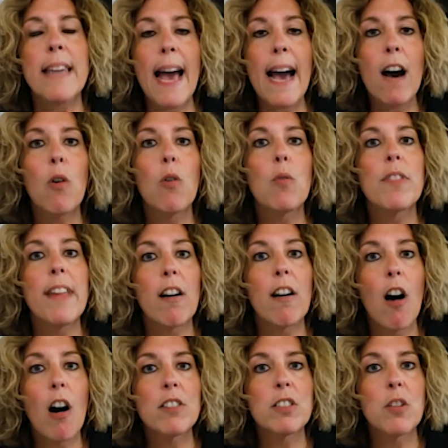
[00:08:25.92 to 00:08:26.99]
Now
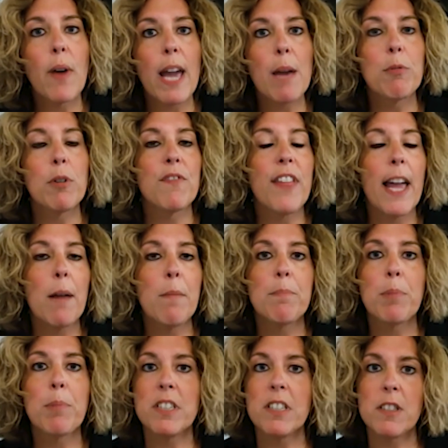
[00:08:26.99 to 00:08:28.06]
they're also able, if
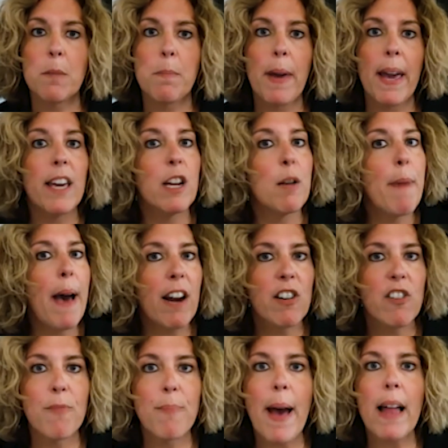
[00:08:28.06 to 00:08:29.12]
they participate in a
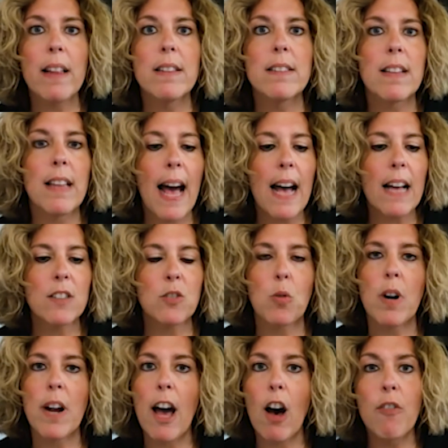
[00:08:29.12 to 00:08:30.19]
matter of balance class
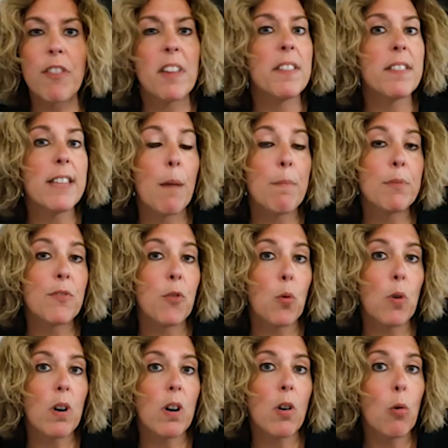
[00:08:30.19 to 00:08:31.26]
or a healthy steps
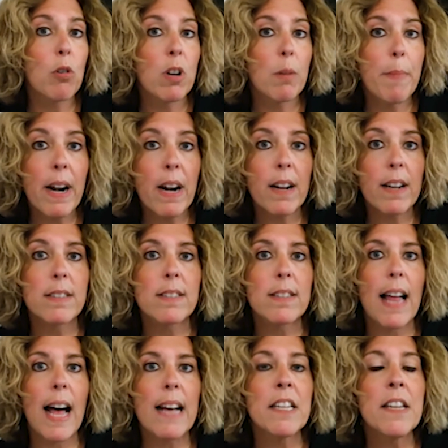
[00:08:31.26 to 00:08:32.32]
for older Americans
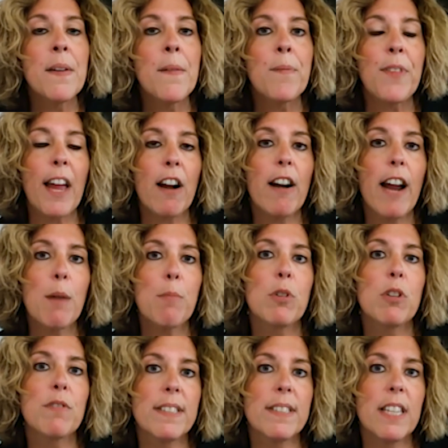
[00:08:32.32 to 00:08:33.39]
class, they're
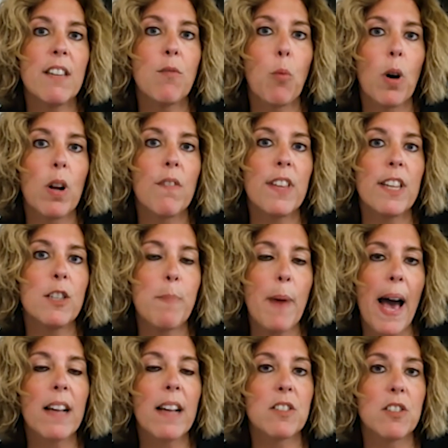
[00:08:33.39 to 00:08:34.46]
able to receive one of these
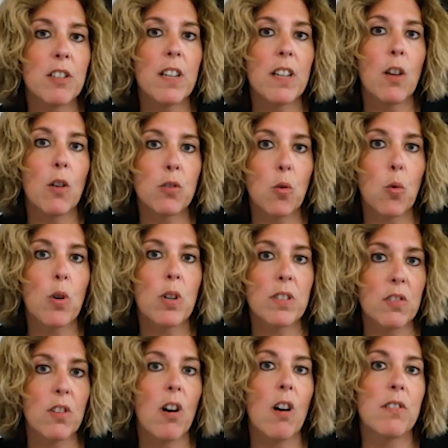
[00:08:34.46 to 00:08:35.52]
bags during those
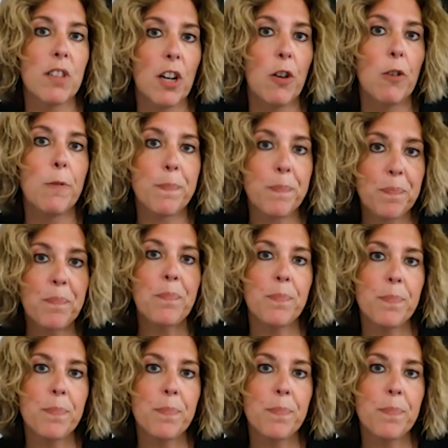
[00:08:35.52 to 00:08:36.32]
courses also.